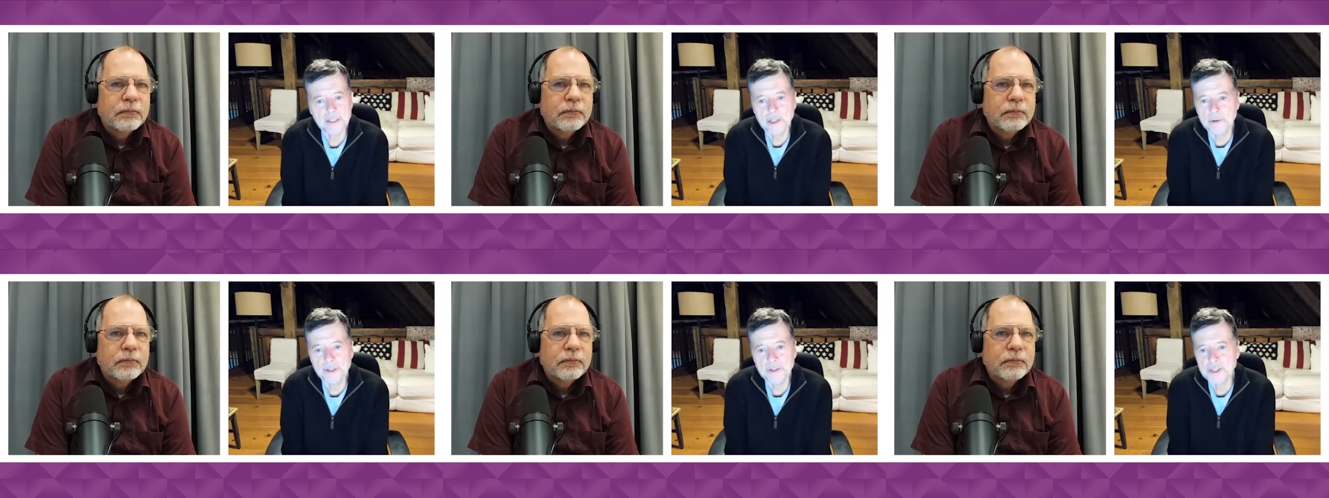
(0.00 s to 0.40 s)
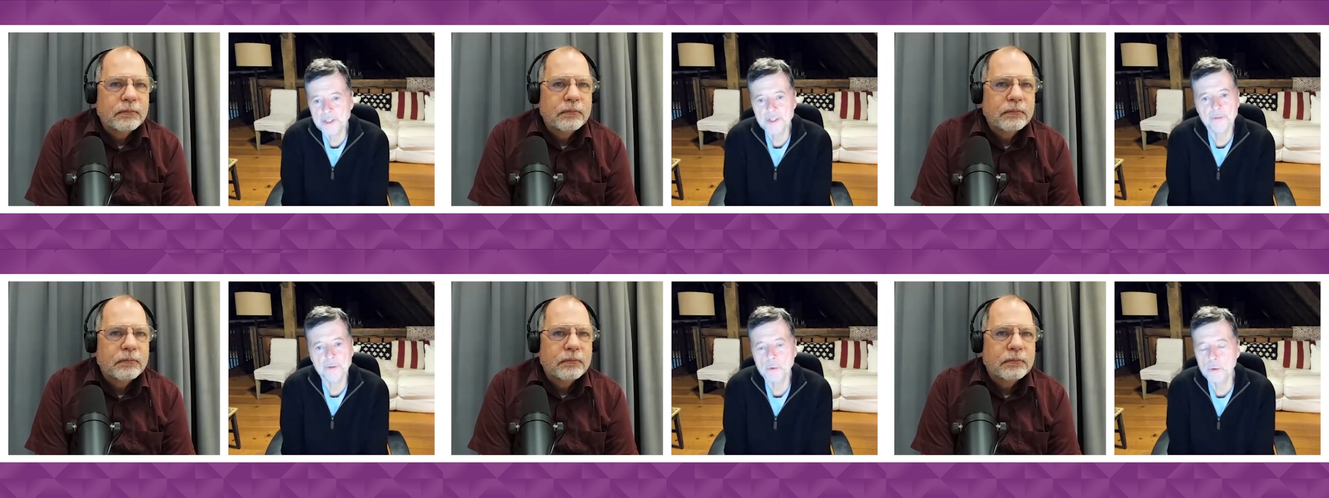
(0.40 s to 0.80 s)
Speaker 1: You know, in the
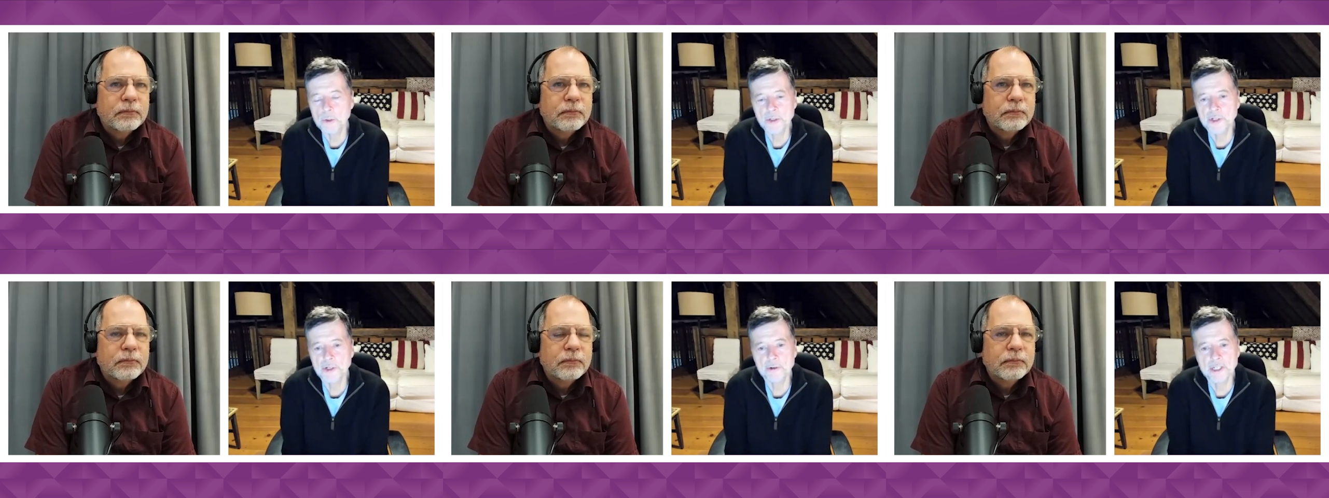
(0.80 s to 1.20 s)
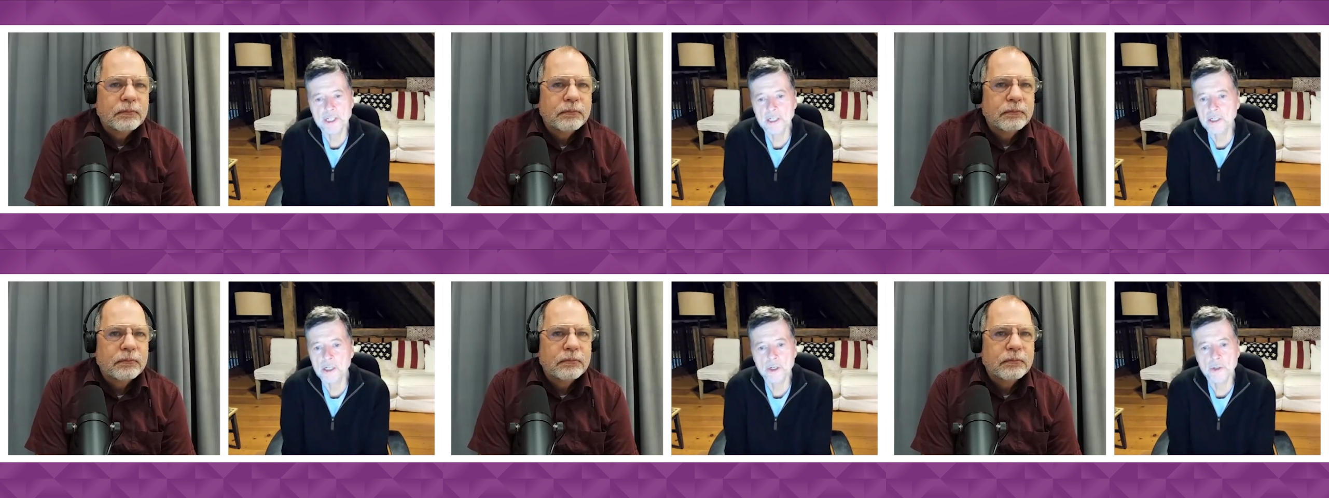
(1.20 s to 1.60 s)
Civil War series
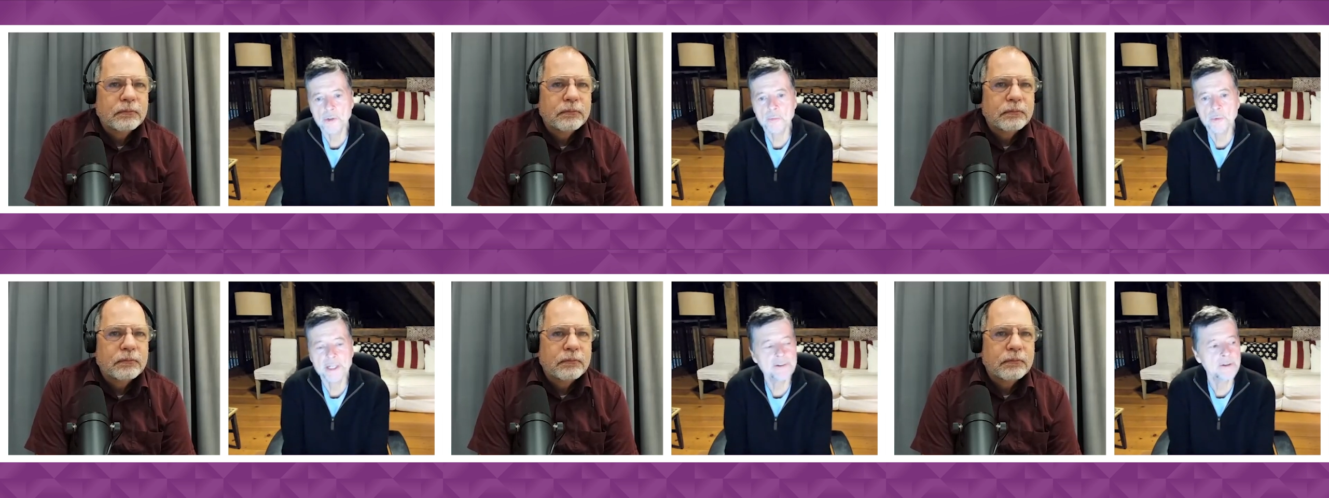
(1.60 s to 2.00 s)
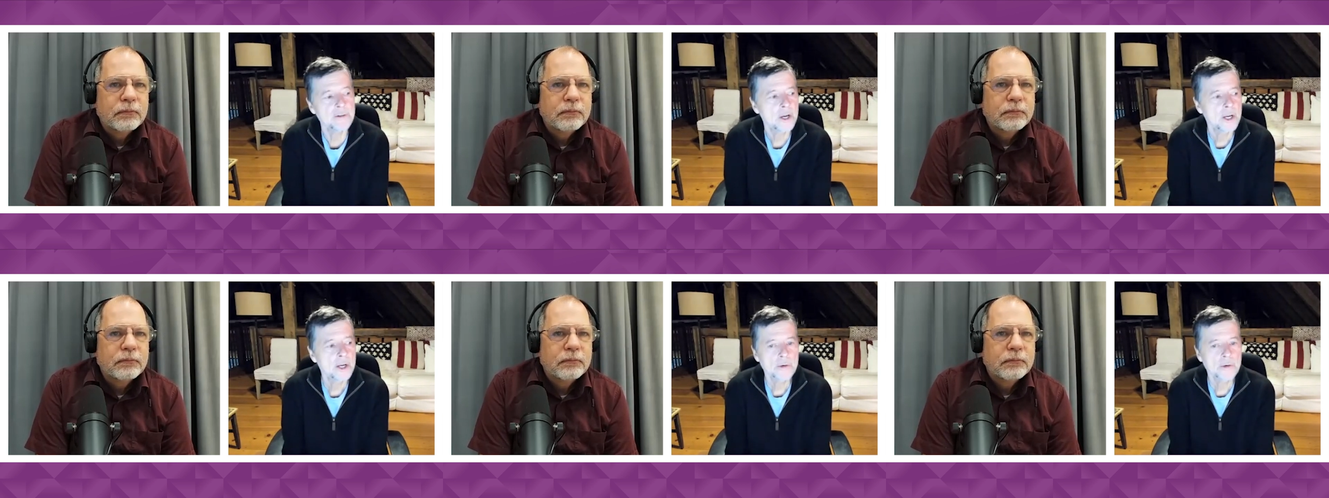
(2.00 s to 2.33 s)
alone, we